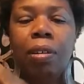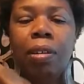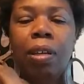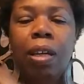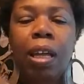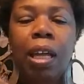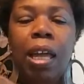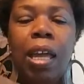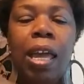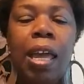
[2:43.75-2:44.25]

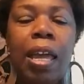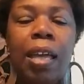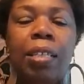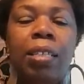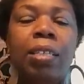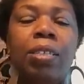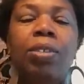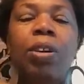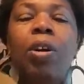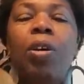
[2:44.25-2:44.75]
It has
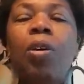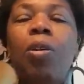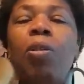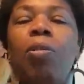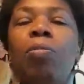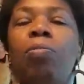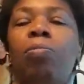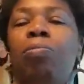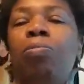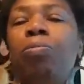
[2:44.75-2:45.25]
its
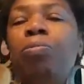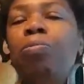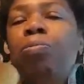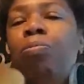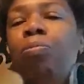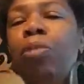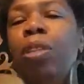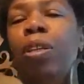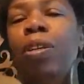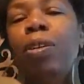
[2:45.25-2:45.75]
own
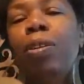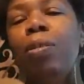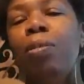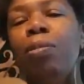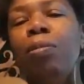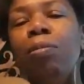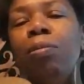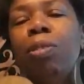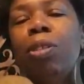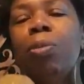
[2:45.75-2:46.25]

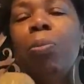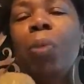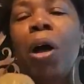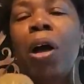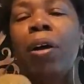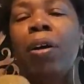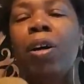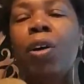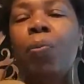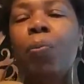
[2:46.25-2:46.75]
little
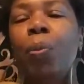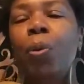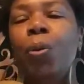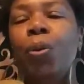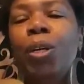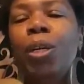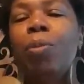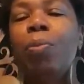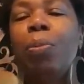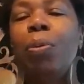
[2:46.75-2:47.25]
small
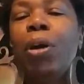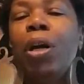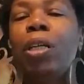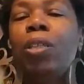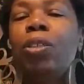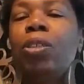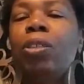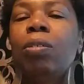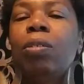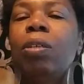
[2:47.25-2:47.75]
kabuki
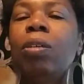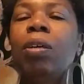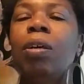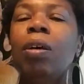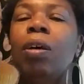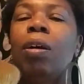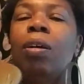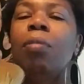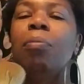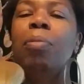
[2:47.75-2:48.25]
brush.
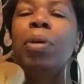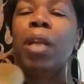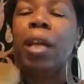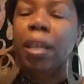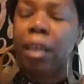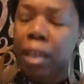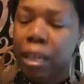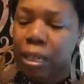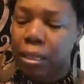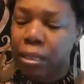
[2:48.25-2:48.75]
But I
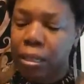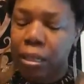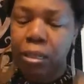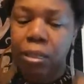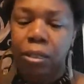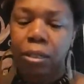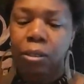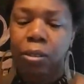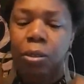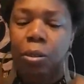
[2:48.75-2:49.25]
guess this
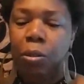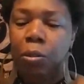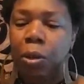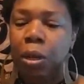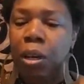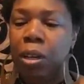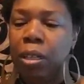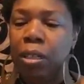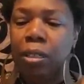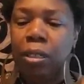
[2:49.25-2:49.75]
will do. We're
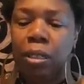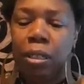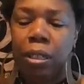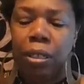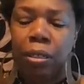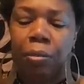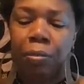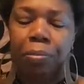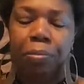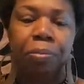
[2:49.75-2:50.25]
going to
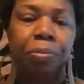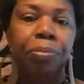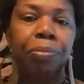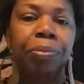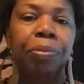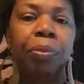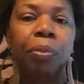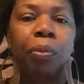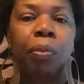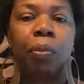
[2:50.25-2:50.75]
see.
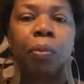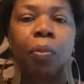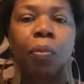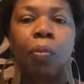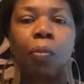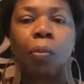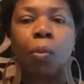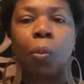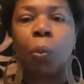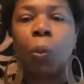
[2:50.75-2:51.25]

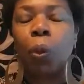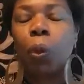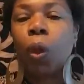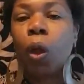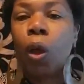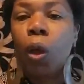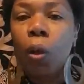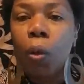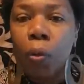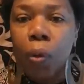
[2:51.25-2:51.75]

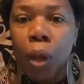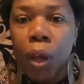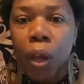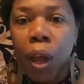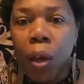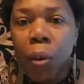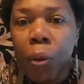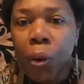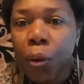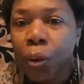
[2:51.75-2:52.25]
All right,
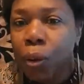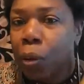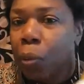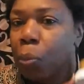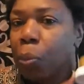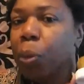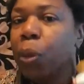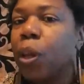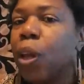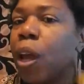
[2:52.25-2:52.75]
I'm going to
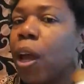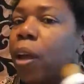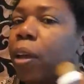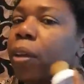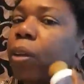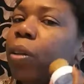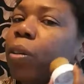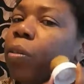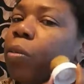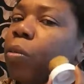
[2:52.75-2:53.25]
apply
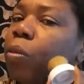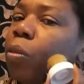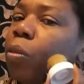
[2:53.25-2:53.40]
it.